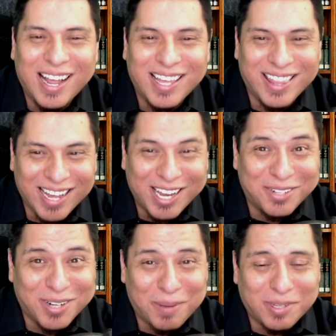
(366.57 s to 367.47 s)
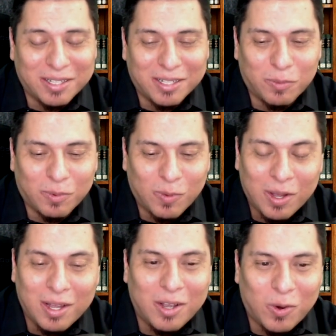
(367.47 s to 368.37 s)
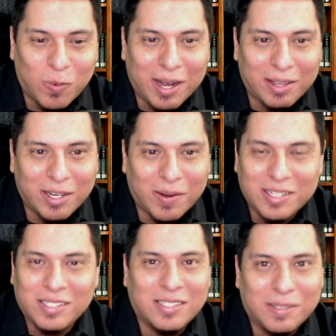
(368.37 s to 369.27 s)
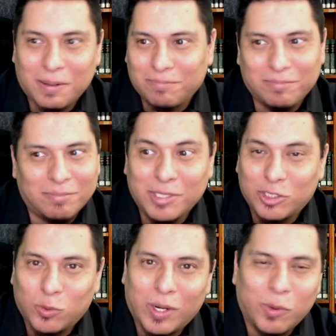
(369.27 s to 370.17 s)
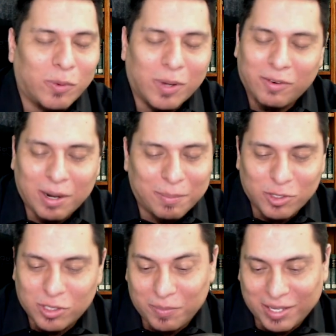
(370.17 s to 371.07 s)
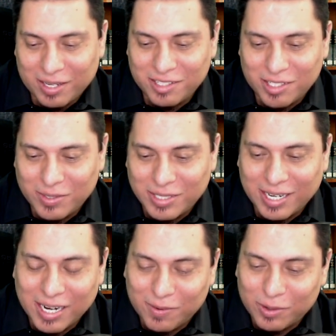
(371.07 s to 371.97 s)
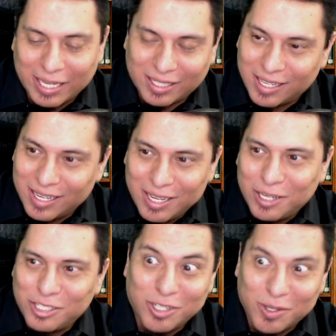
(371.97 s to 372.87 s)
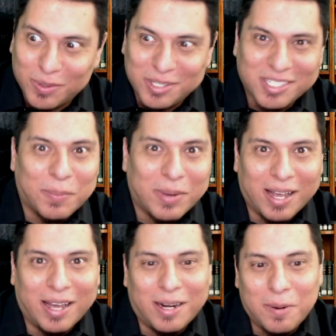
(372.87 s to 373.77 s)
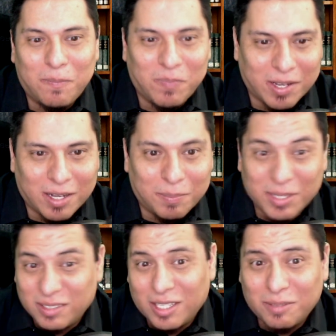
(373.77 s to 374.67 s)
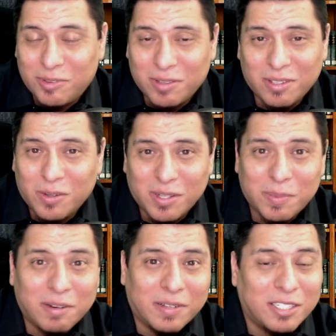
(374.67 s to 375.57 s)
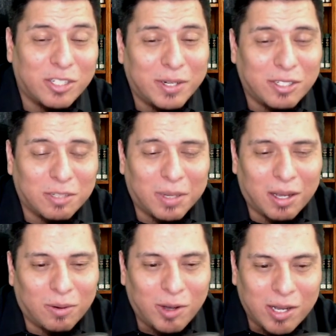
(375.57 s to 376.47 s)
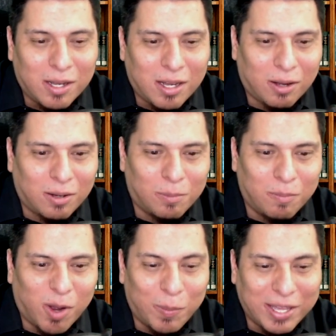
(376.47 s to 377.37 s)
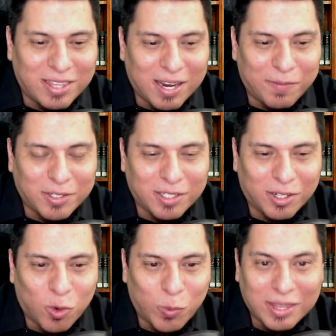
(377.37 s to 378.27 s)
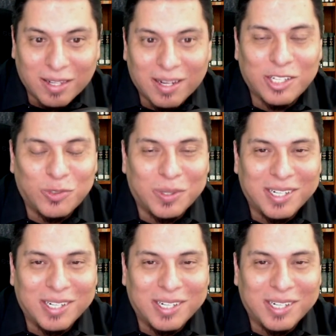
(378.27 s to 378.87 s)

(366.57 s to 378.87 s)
I think I dropped it a little while ago. I just missed one, whenever I missed something in the series, I can never like generally skip ahead. Uh, but you know, it's always been a fun series. So I'll, I'll, I'll make the effort to go read the last one.